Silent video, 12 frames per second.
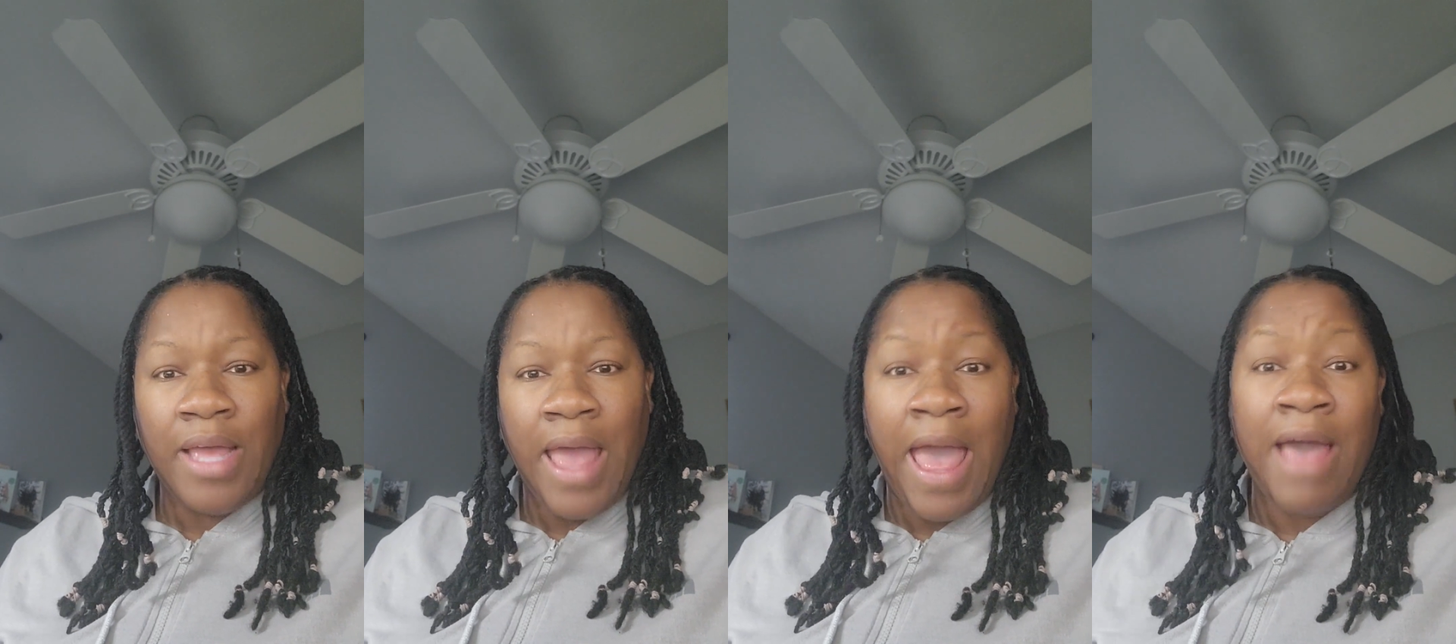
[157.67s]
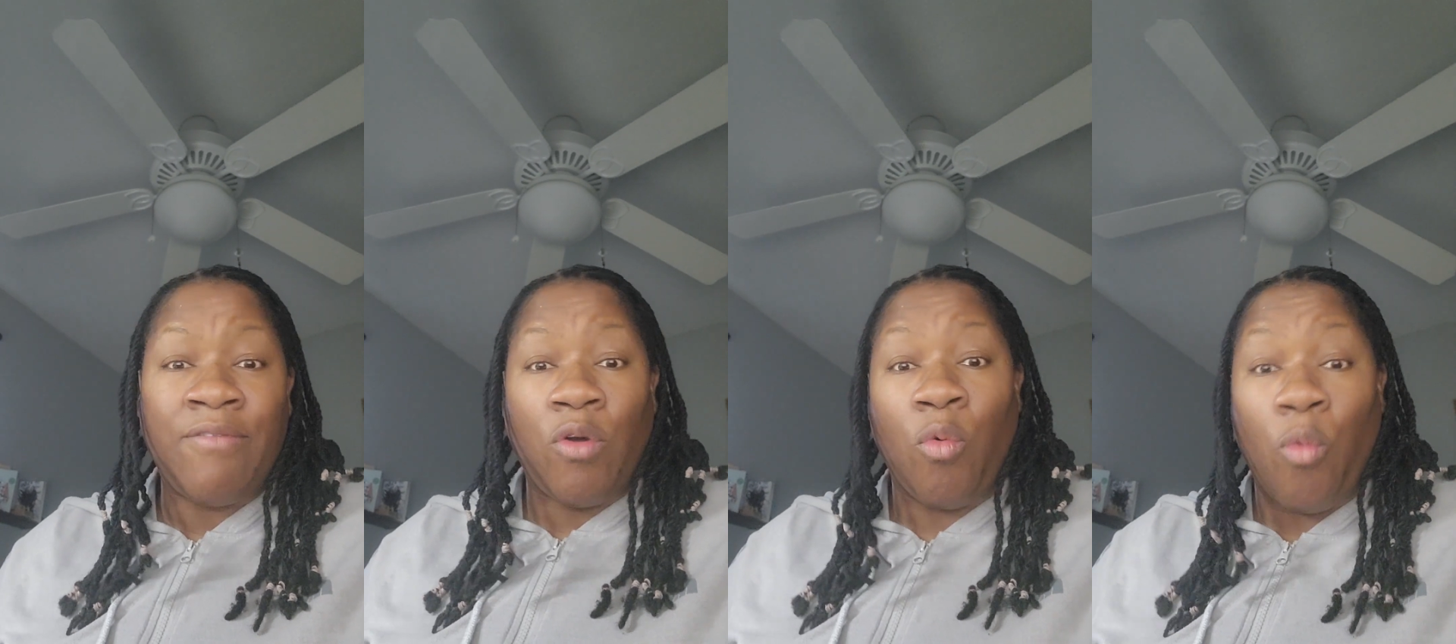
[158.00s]

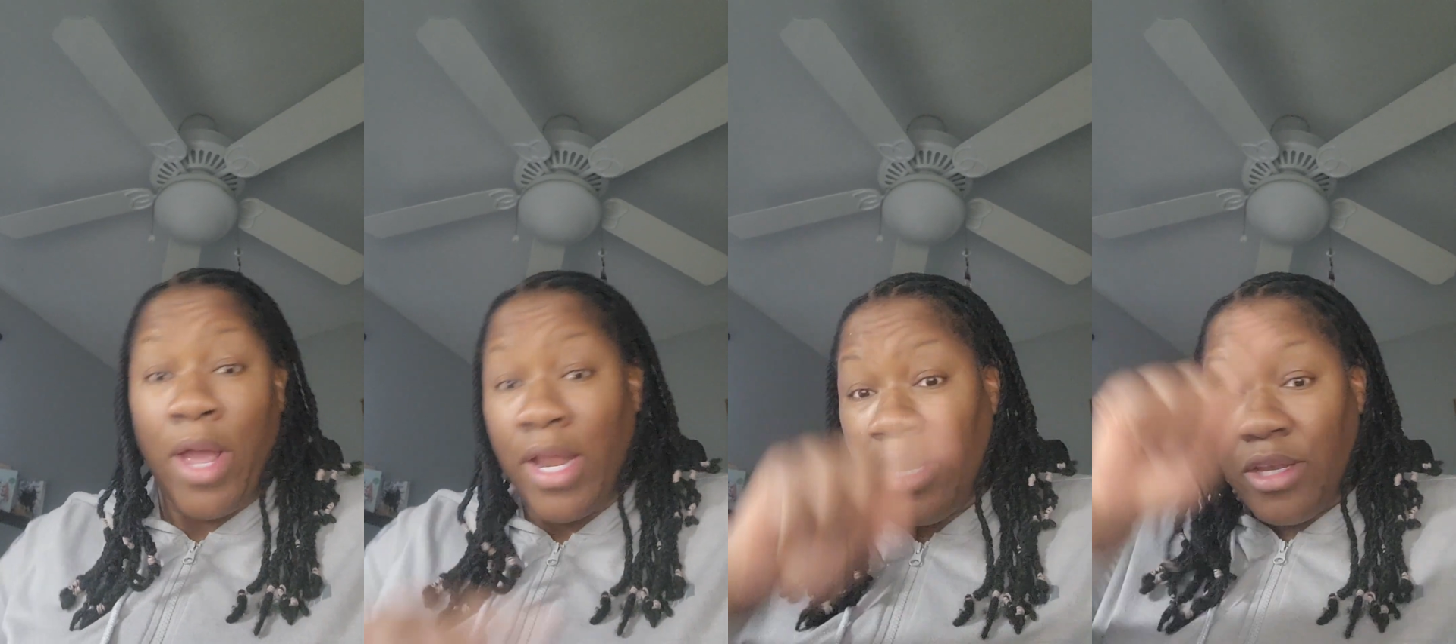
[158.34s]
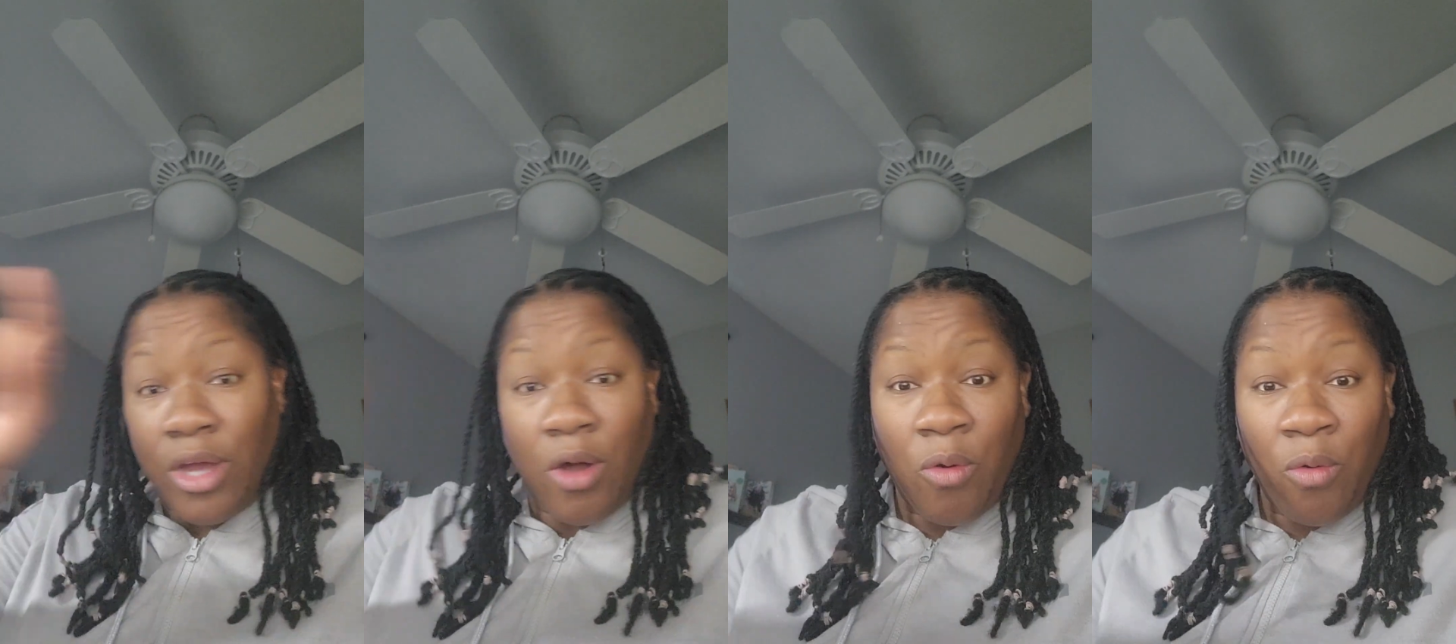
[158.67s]
have a
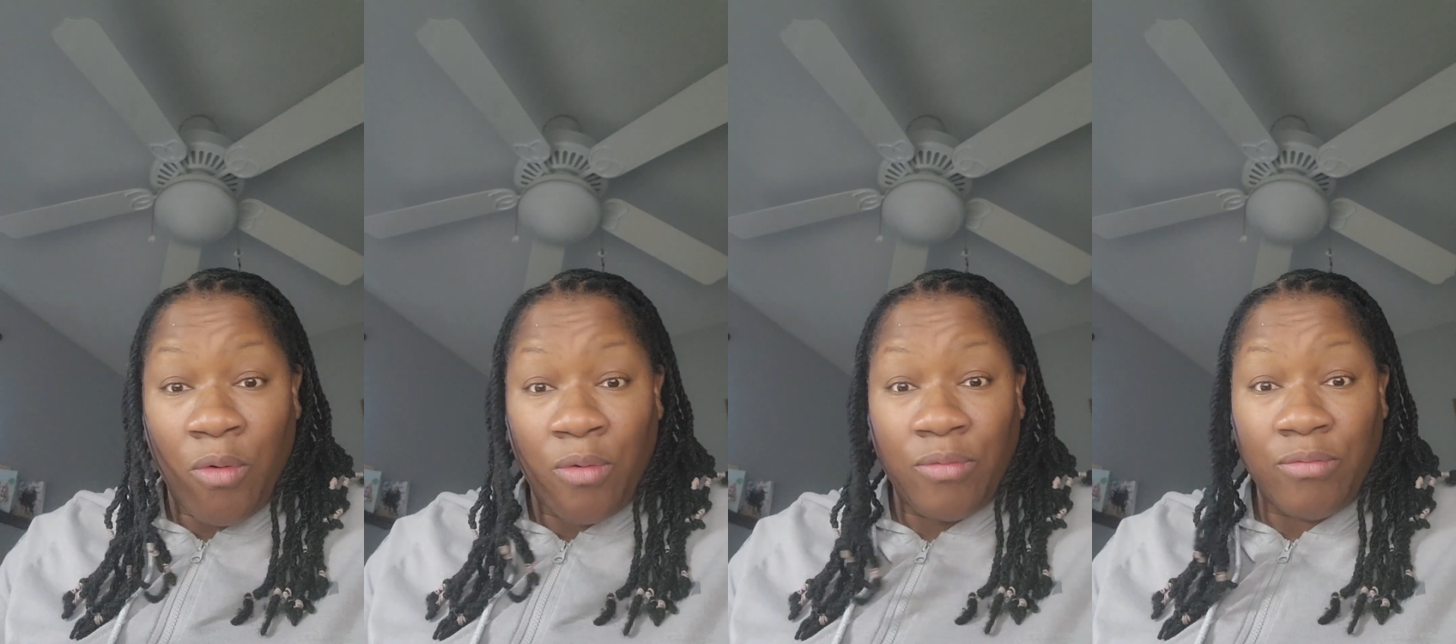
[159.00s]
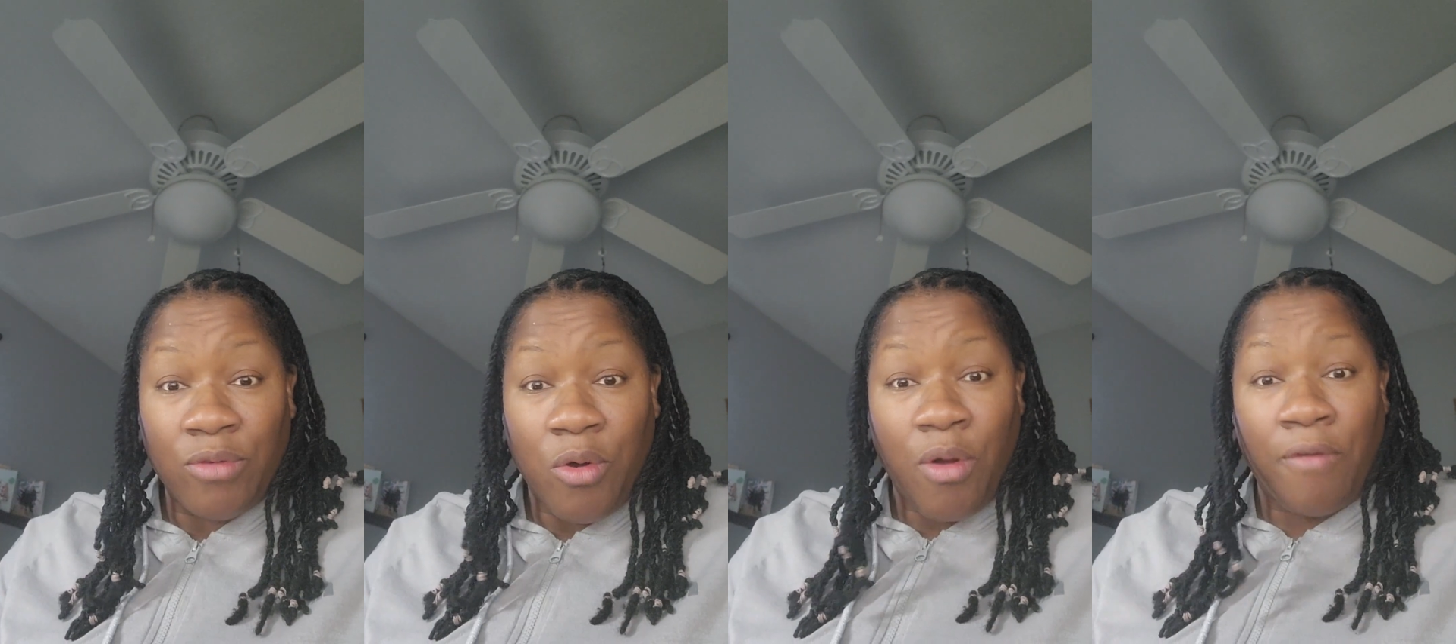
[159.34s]
window
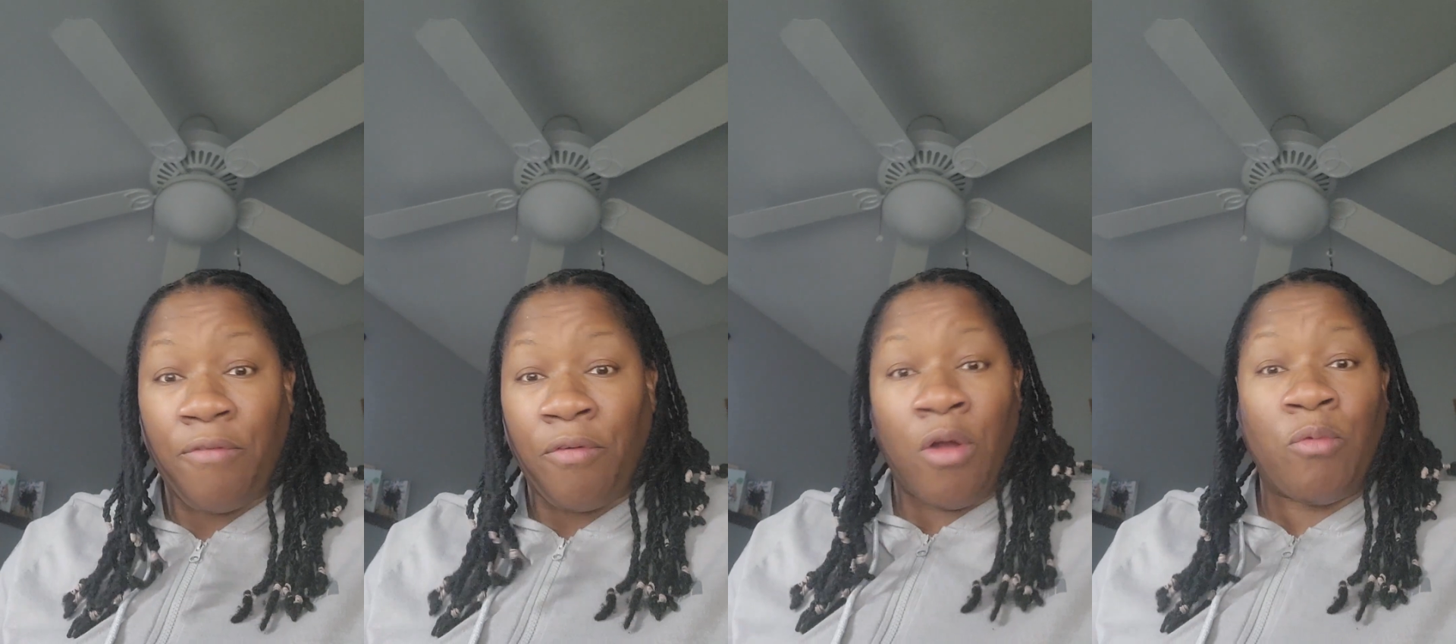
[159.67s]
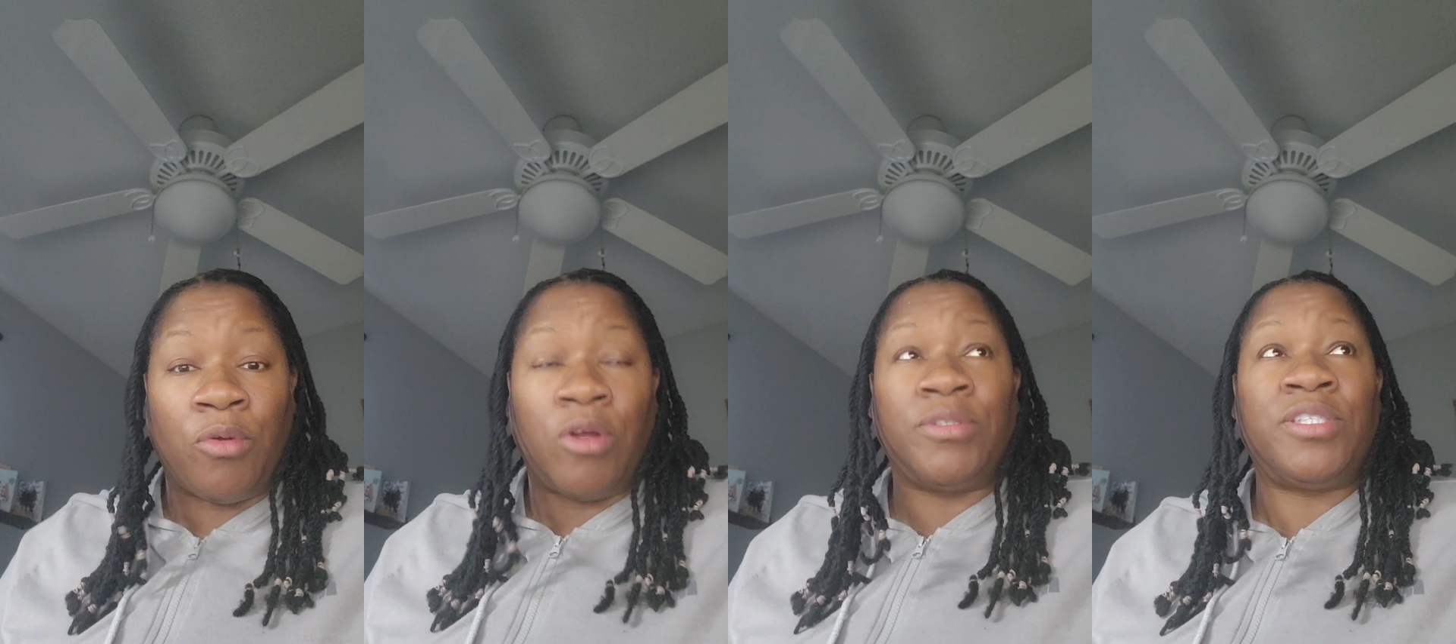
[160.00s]
or a
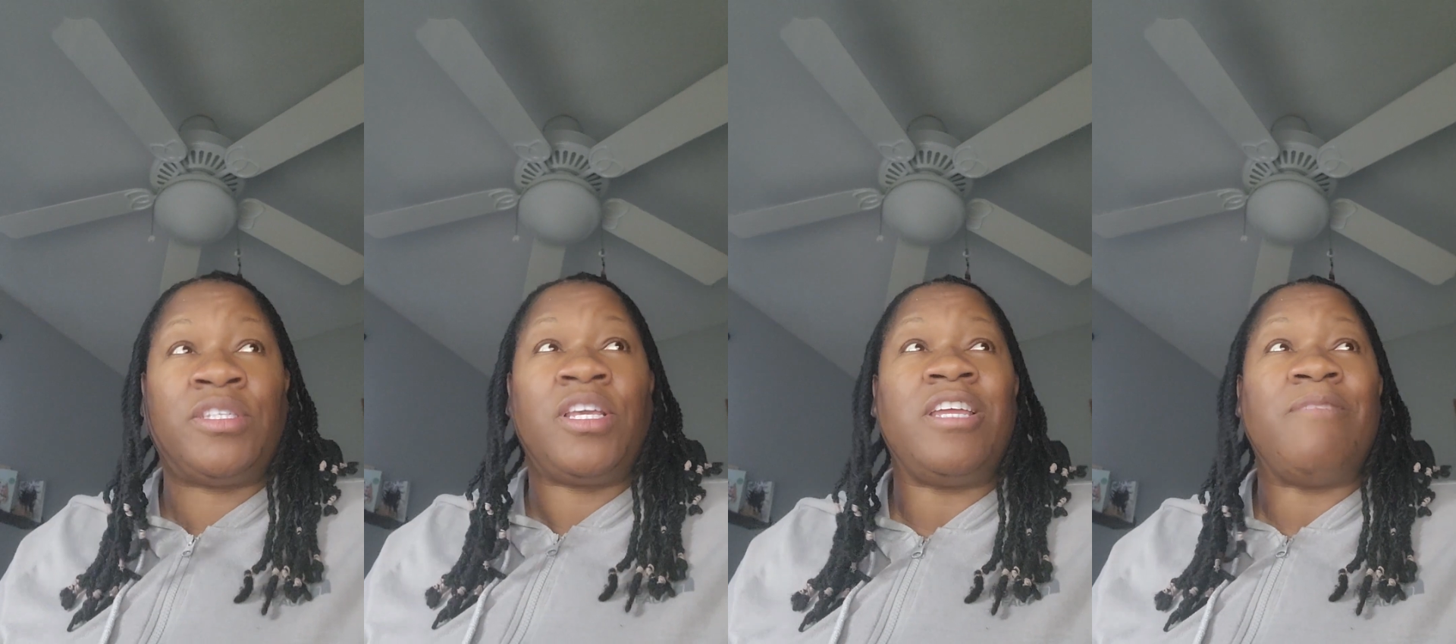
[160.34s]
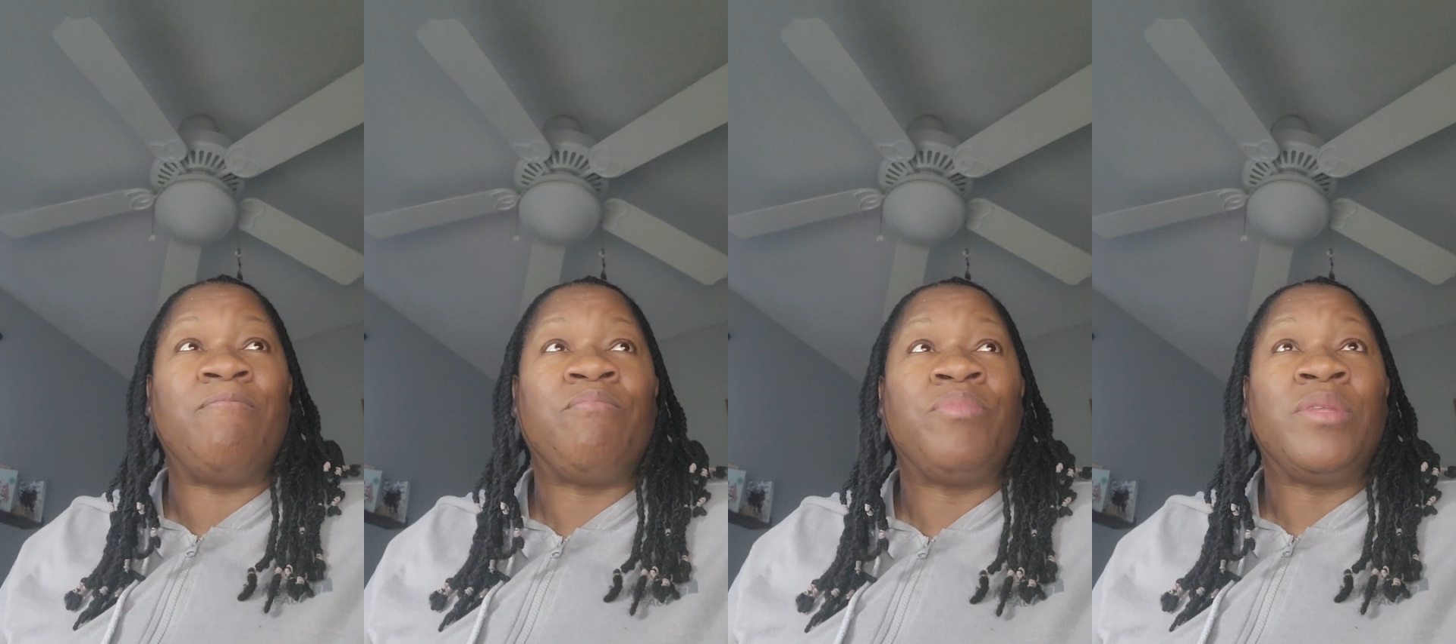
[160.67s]
front row seat